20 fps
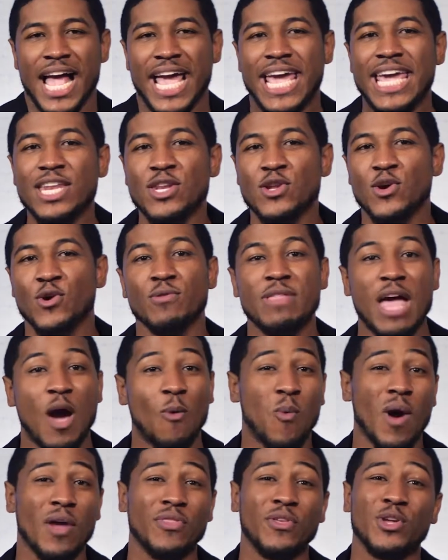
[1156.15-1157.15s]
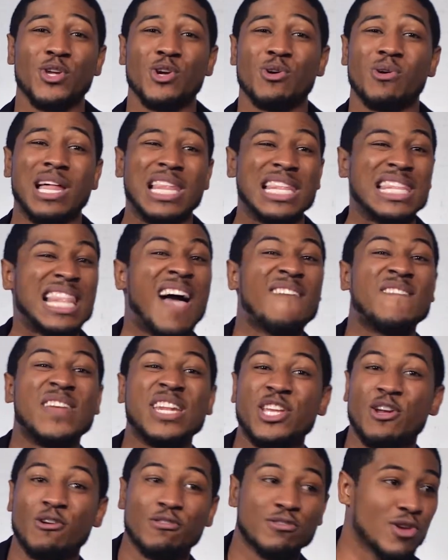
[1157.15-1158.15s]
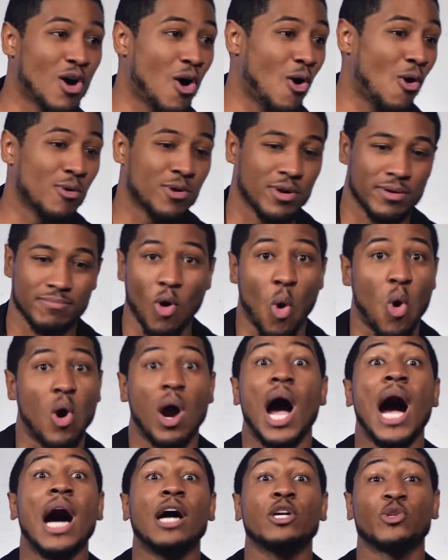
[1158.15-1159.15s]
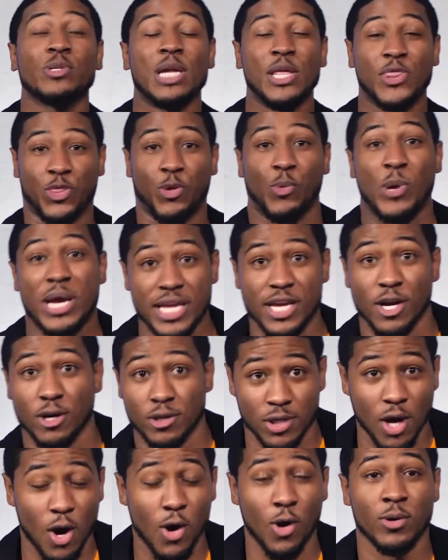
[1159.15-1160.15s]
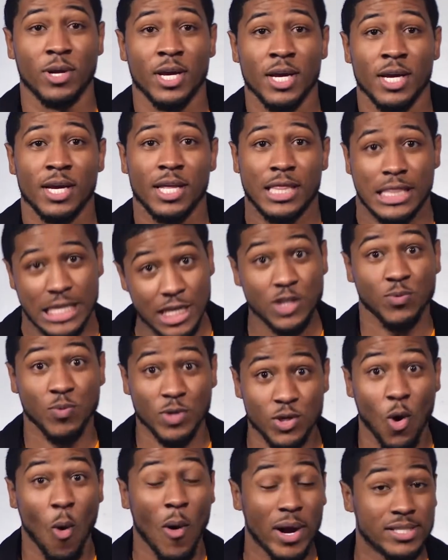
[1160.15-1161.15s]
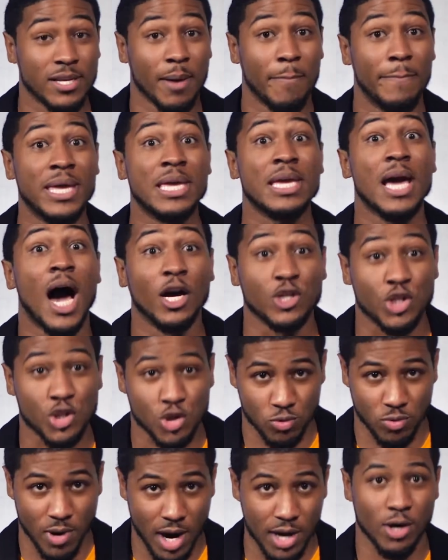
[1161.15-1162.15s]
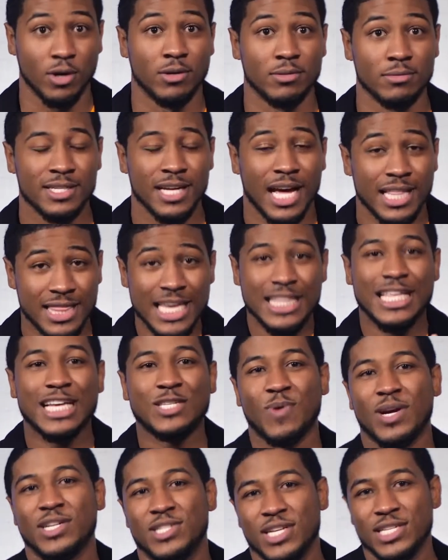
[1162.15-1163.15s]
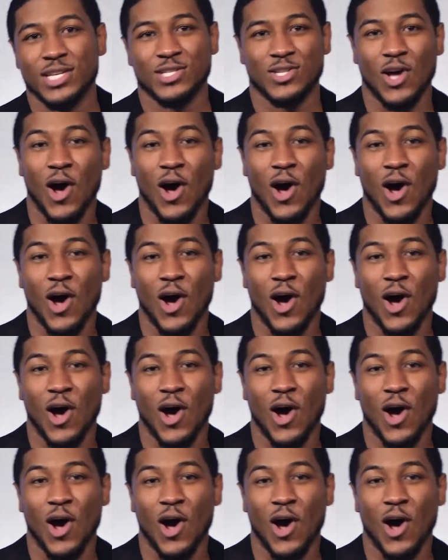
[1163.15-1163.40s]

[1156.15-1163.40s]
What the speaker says: He knew that whether you're 11 years old or 103 years old, this was going to be a struggle. I think that's why Jesus